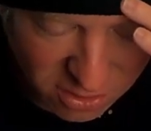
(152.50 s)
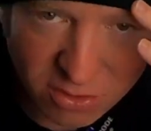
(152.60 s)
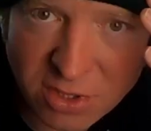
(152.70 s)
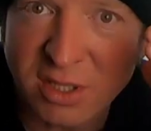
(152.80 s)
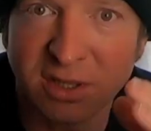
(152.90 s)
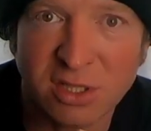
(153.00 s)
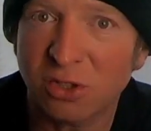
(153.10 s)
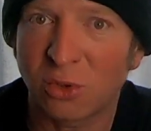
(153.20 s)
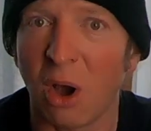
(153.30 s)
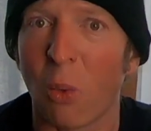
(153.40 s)
Dude,
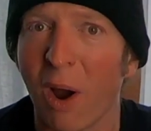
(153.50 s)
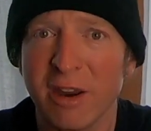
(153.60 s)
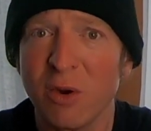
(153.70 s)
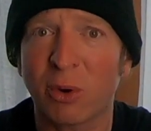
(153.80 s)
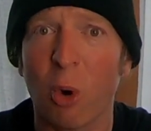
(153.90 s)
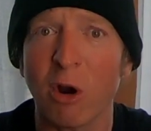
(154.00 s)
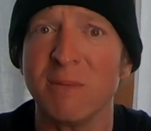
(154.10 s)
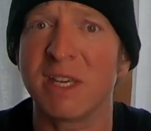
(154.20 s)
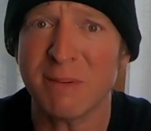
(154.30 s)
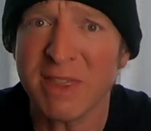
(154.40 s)
just go. Why are you
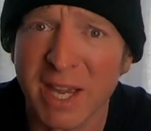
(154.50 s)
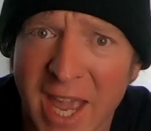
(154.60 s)
recording me? Give me that